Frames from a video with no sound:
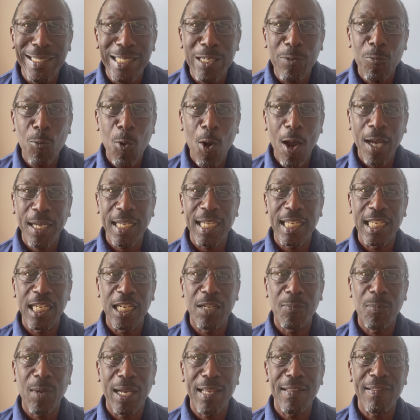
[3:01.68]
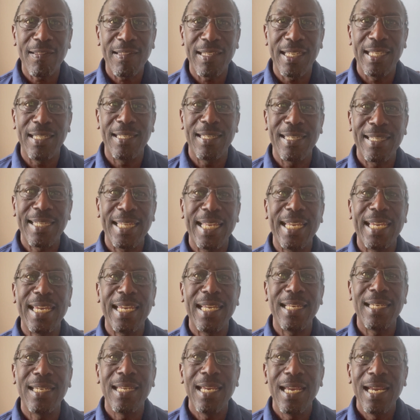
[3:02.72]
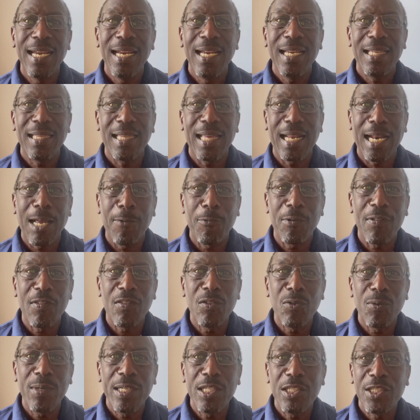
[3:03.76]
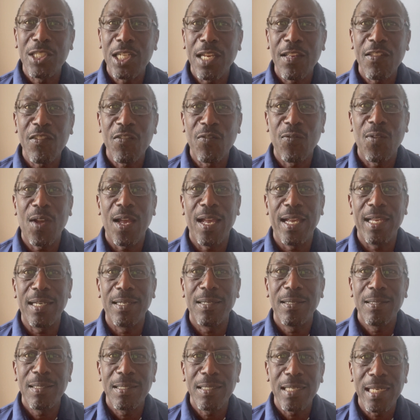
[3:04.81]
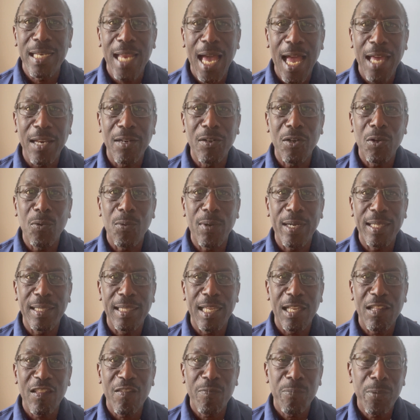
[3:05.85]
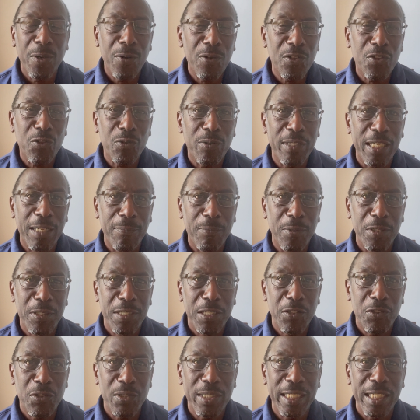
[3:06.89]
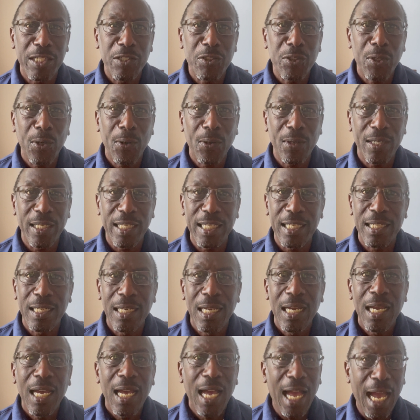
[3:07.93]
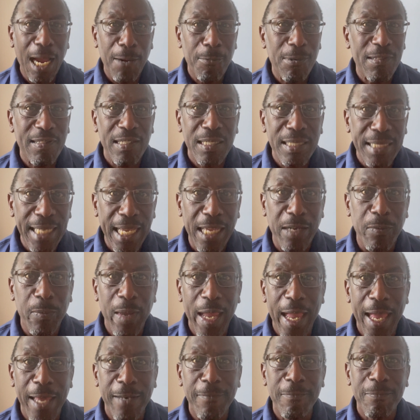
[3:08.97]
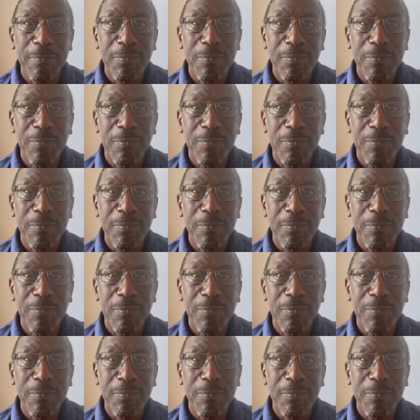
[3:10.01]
walking in my sin, thinking that I was doing just fine, not knowing that spiritually and potentially eternally, I was a dead man.